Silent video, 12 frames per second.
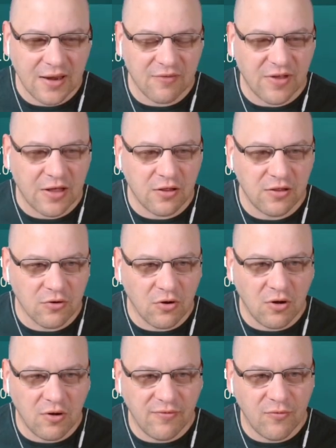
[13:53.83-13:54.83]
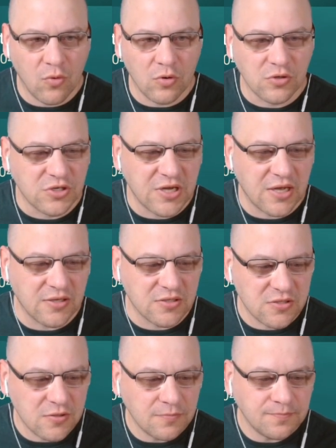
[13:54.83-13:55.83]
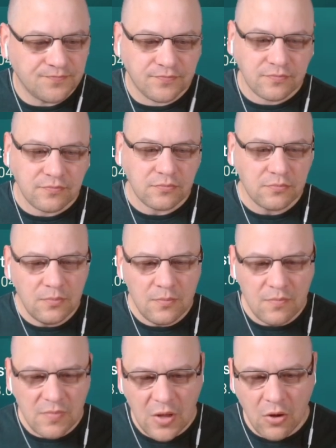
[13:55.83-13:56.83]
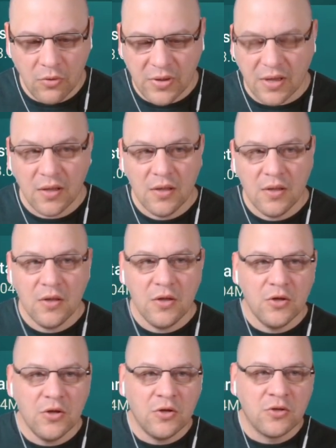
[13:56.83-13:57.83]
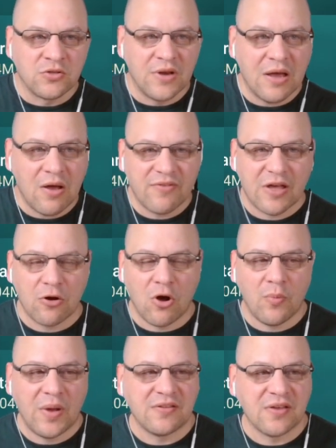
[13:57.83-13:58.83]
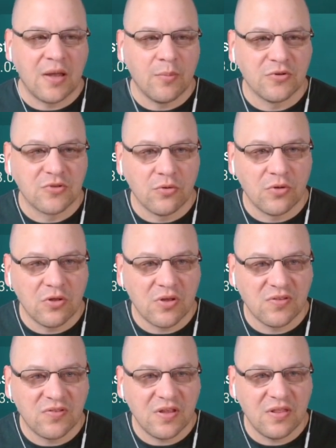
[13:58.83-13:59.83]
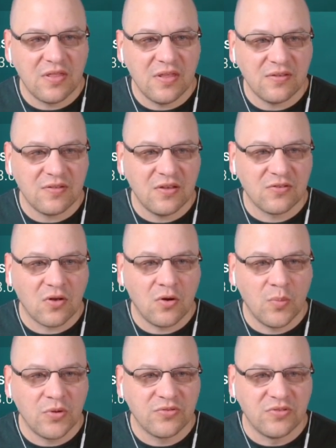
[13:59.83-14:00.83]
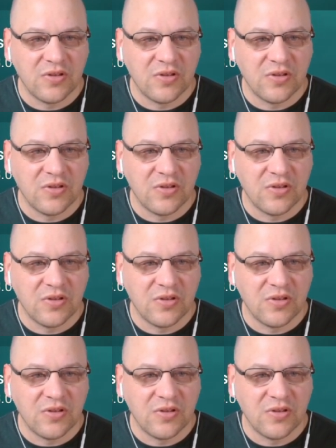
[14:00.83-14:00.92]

if I clear all 4 chests. Okay, so now I've got all my timers going. You can see this is almost